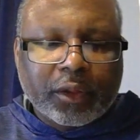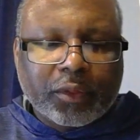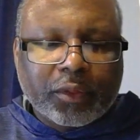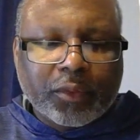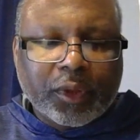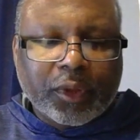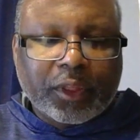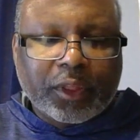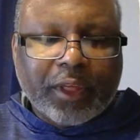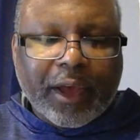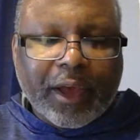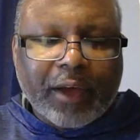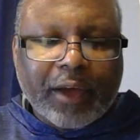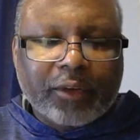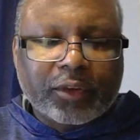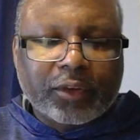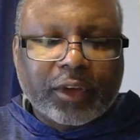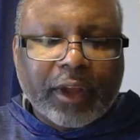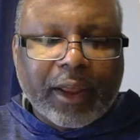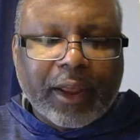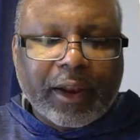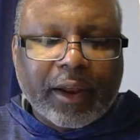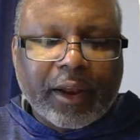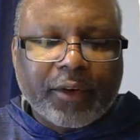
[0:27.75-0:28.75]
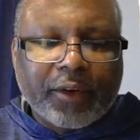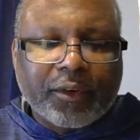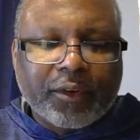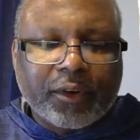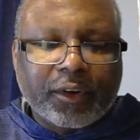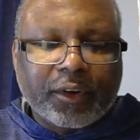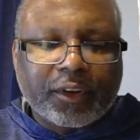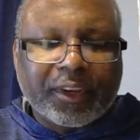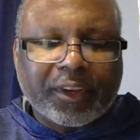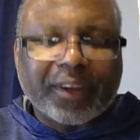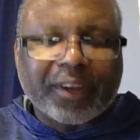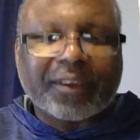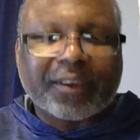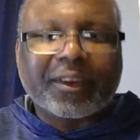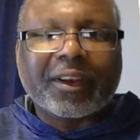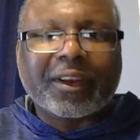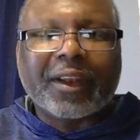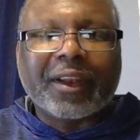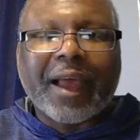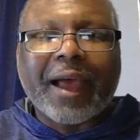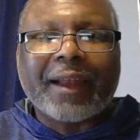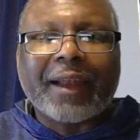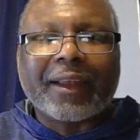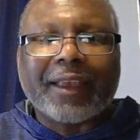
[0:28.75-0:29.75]

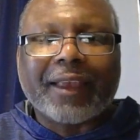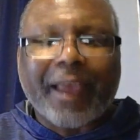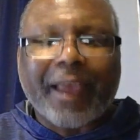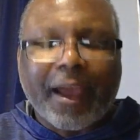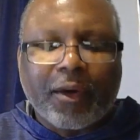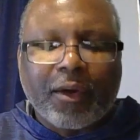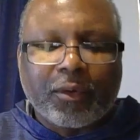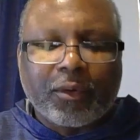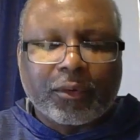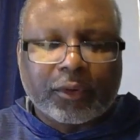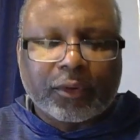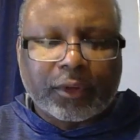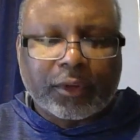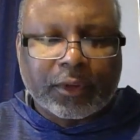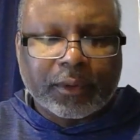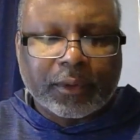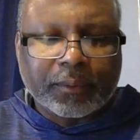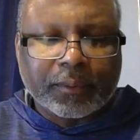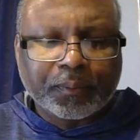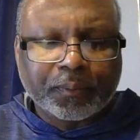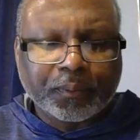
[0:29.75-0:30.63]
3,869 accounts.